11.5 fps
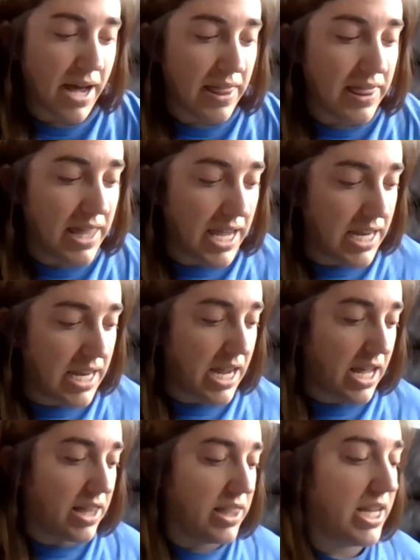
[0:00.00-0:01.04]
Then
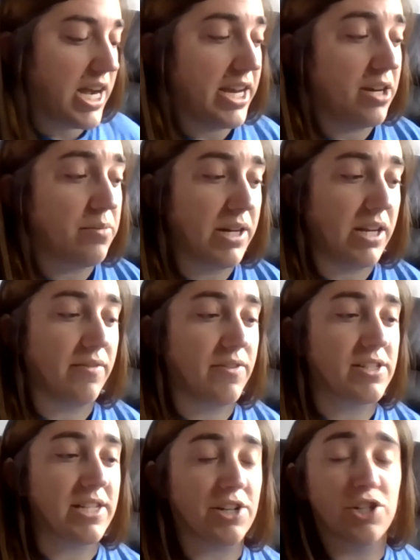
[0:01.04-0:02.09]
the guided reading for
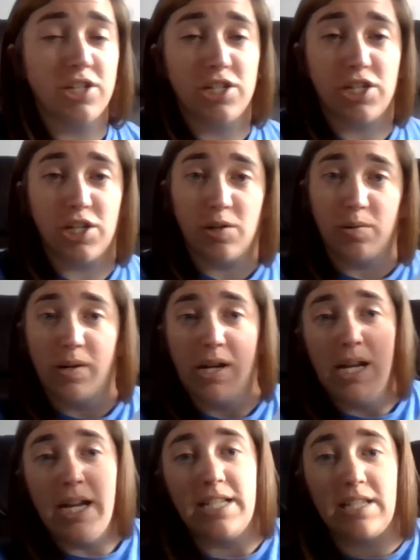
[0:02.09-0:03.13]
Section 2
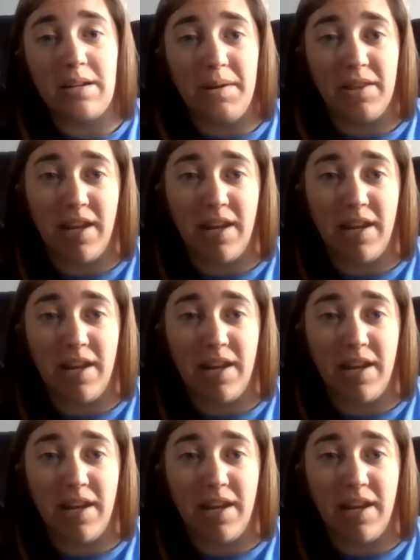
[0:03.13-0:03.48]
is going to be on